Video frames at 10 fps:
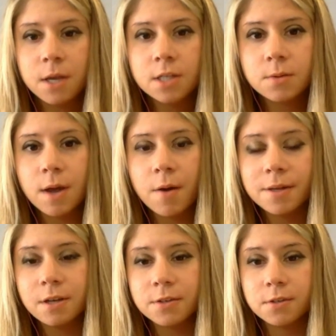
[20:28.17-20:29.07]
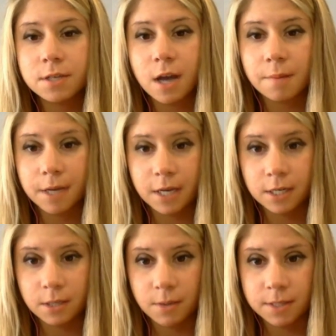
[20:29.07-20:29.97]
So we always also denominate in
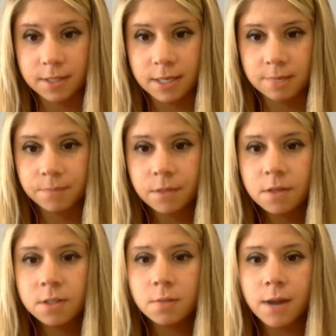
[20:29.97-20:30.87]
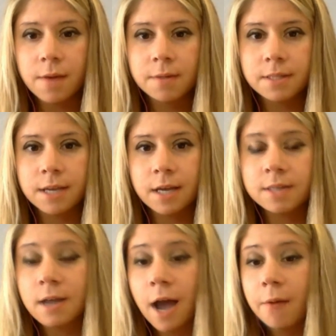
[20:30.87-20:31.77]
USD. So what I would say
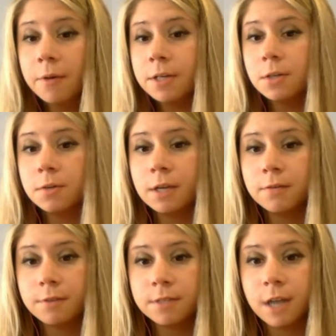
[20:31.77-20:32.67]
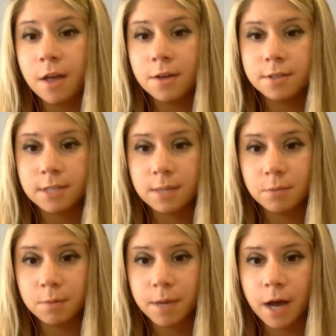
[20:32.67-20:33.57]
is I want to donate $50 to Team
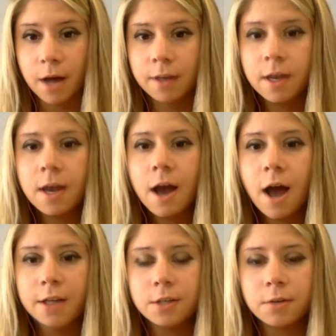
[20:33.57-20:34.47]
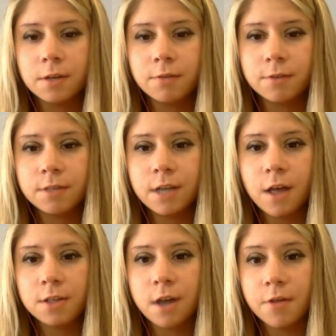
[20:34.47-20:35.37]
Rubicon. I donate
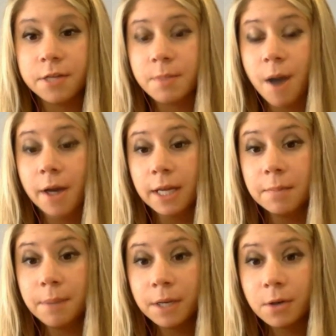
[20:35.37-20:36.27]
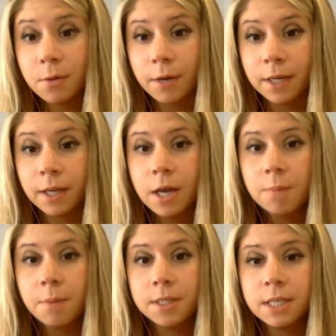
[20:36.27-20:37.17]
$50 on the spot in Bitcoin,
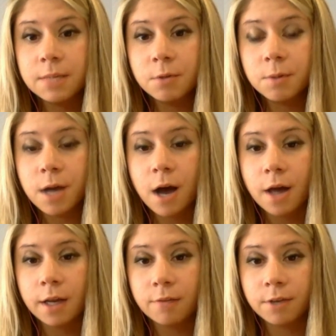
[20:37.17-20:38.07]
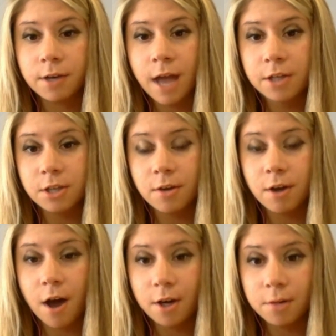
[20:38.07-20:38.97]
but Team Rubicon, if they're cashing out
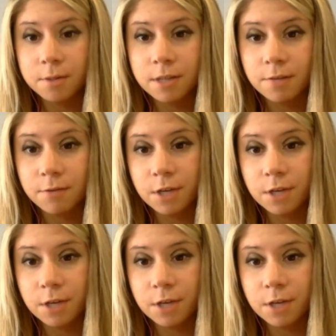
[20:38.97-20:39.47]
100% for